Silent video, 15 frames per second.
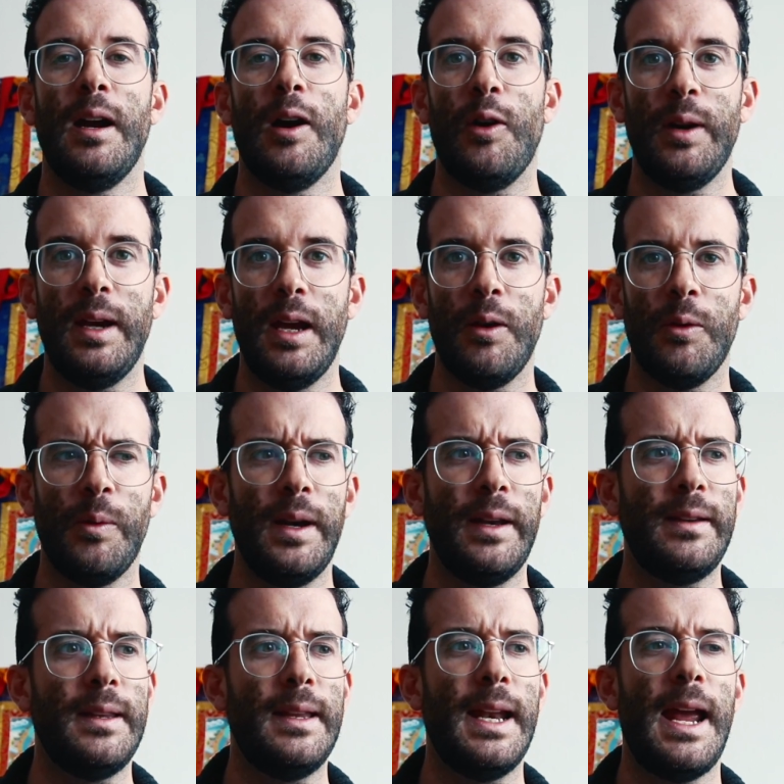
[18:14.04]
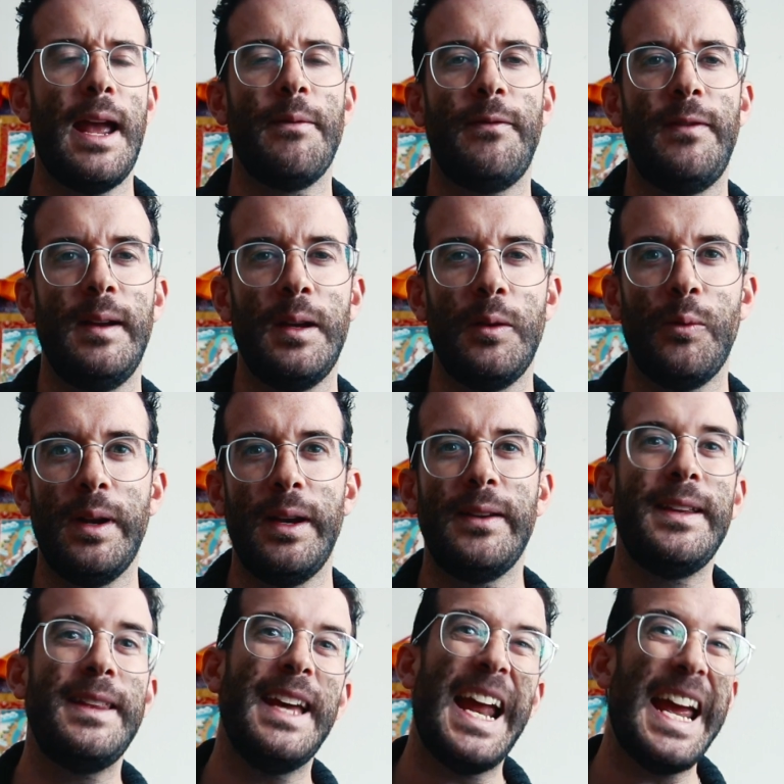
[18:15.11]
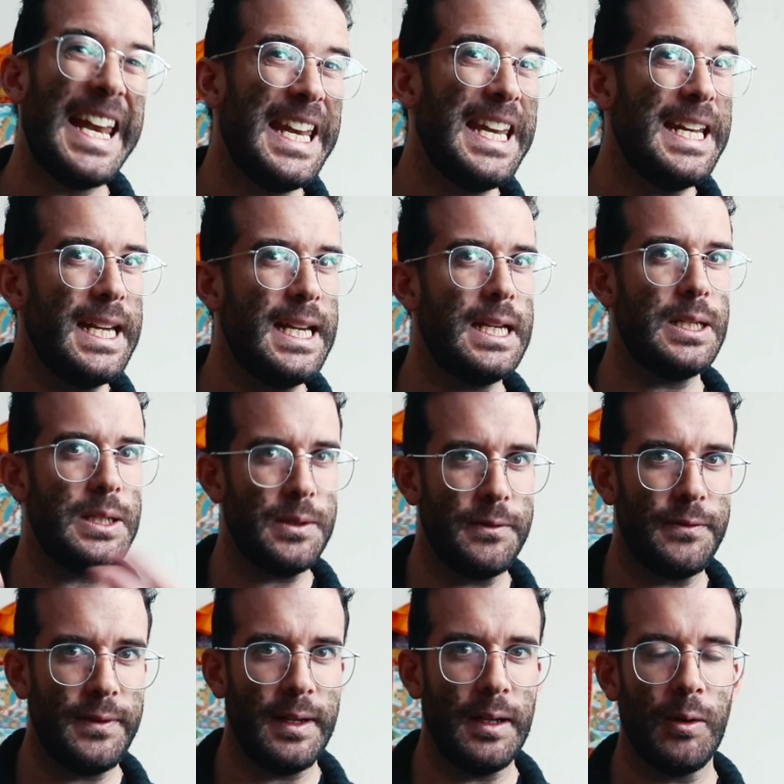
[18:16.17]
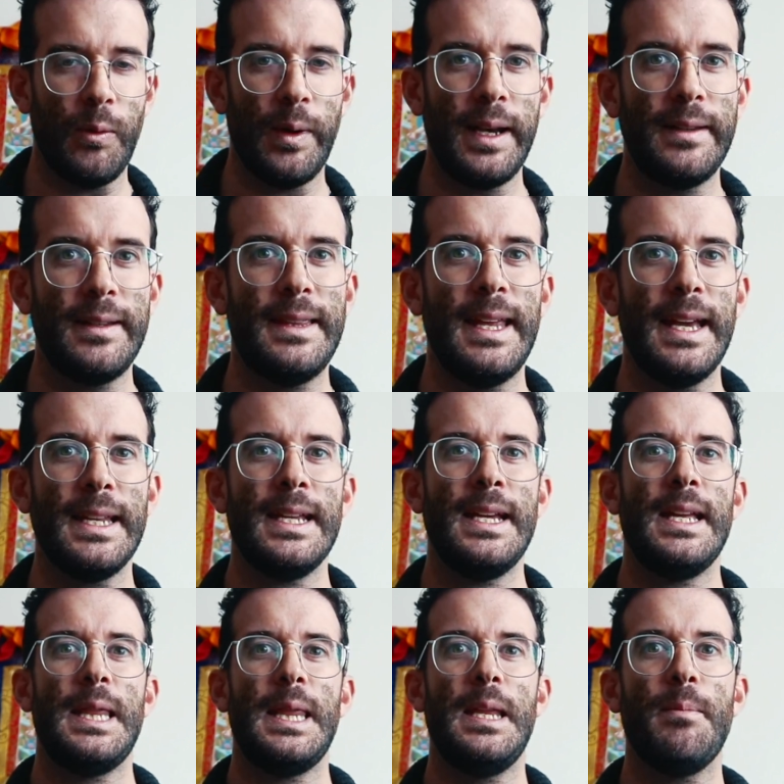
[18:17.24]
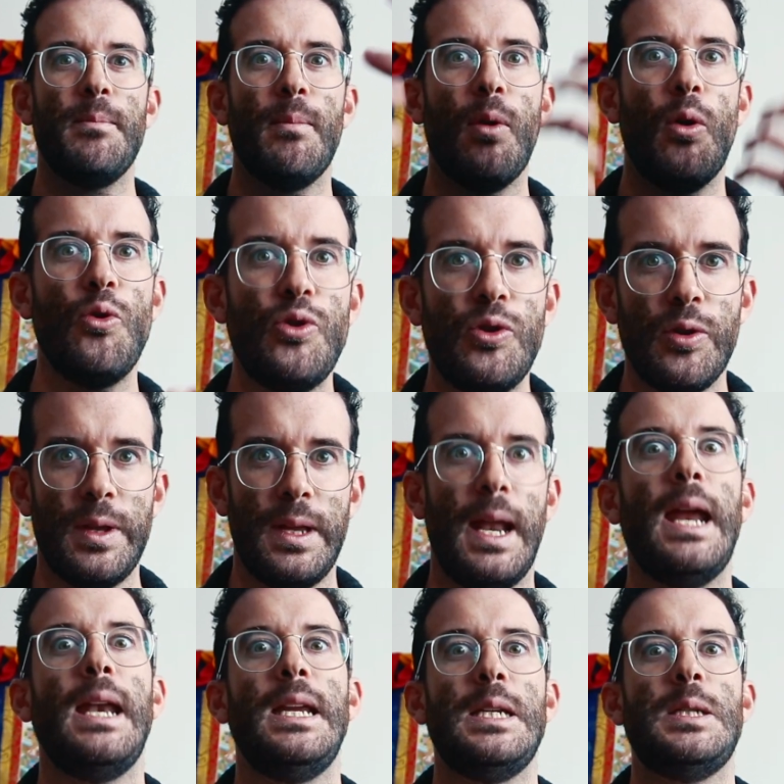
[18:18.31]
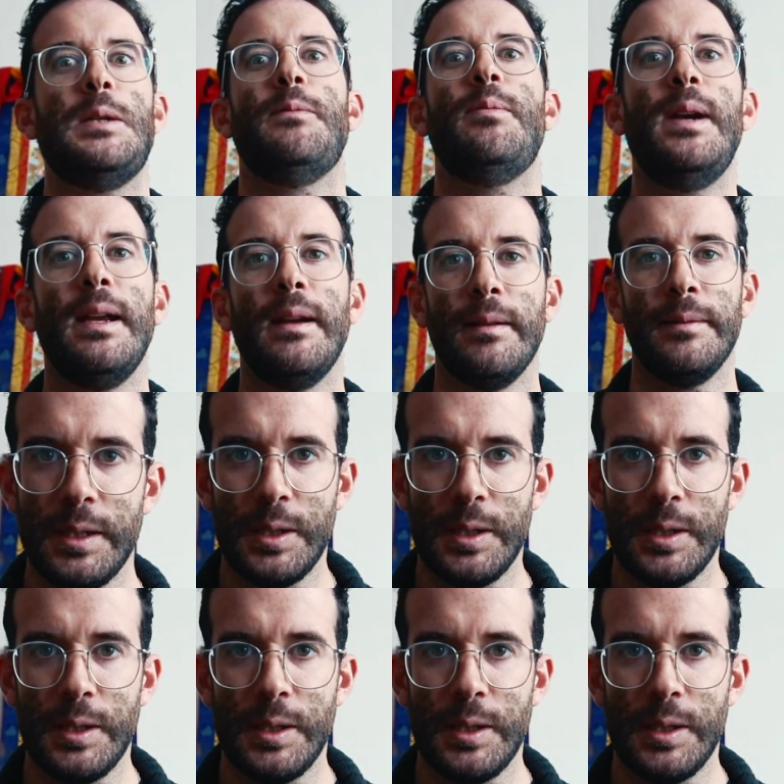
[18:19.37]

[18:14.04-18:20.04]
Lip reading: okay, what is it that I am feeling, what is it that I need to feel, what is it that the emotion that I need to bring.